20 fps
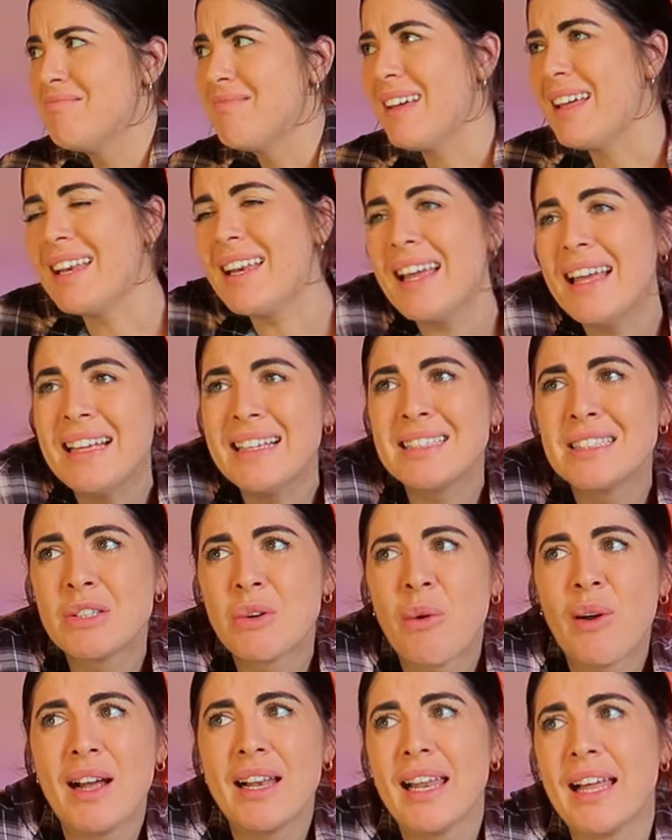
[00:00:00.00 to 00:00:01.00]
it is
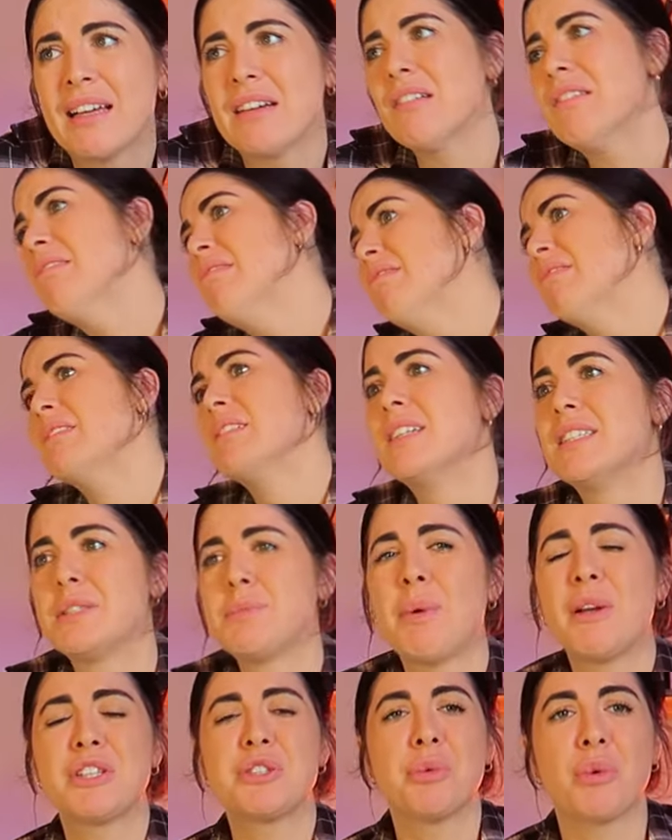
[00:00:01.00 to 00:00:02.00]
quite like,
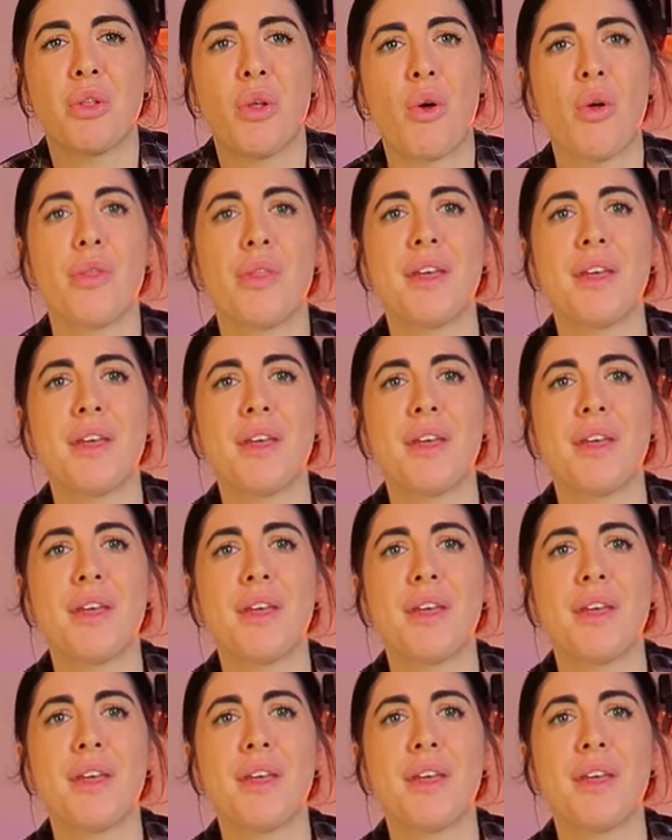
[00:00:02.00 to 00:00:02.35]
especially with all